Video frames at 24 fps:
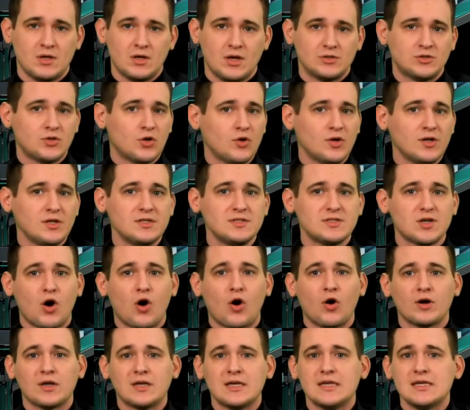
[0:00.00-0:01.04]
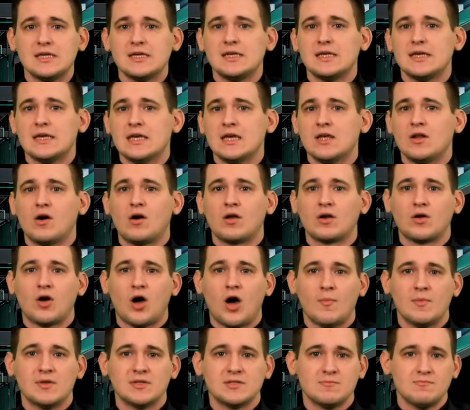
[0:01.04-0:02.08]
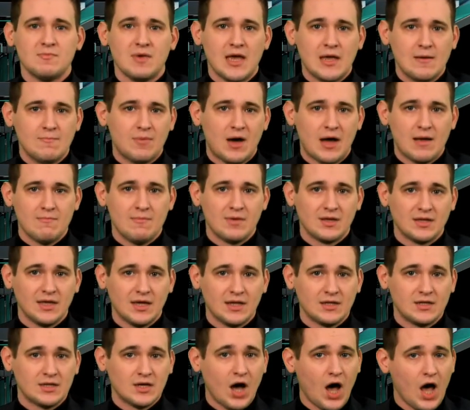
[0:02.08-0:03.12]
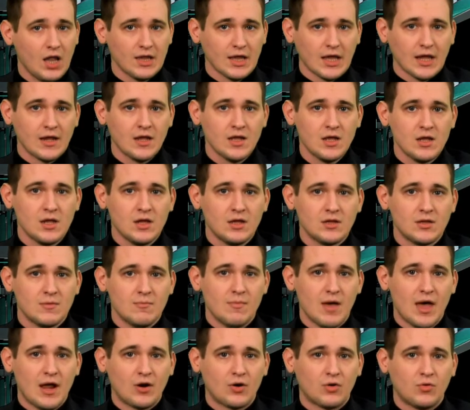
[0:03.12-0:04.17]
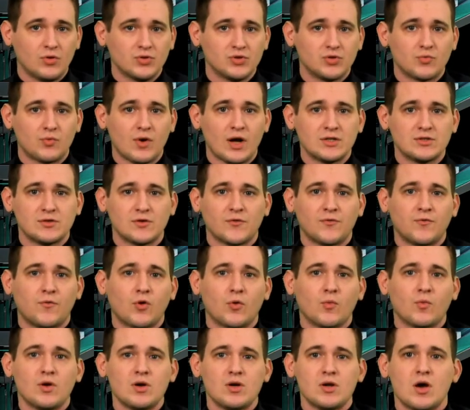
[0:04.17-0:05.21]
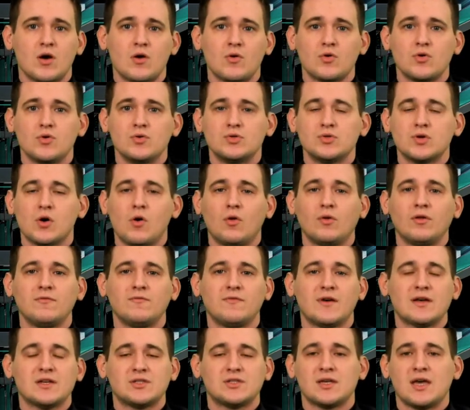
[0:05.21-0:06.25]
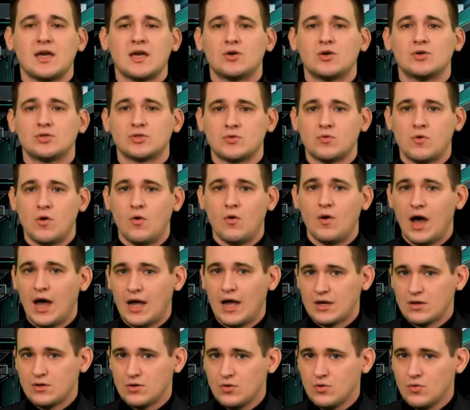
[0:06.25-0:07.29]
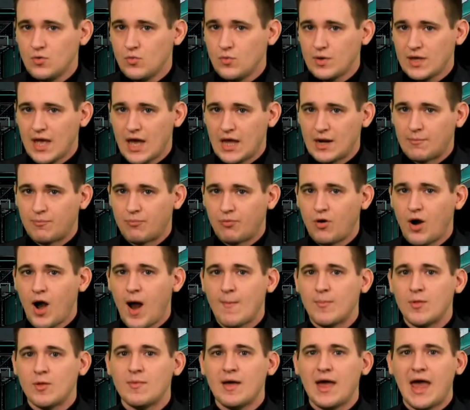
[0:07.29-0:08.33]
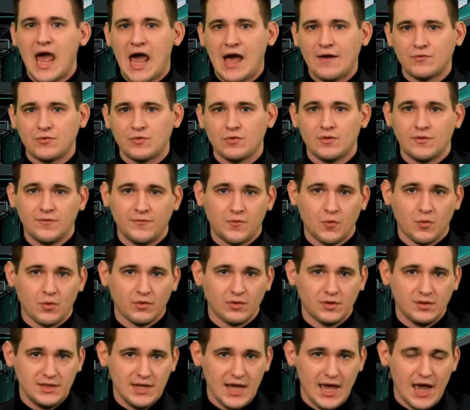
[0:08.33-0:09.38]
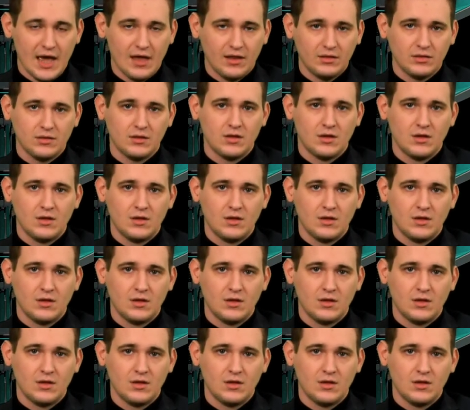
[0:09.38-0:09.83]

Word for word: Attorneys are keying in on comments made by Maged Ghaly, the medical director for Wanaque, who told investigators, quote, "I knew we had a problem after the 4th death."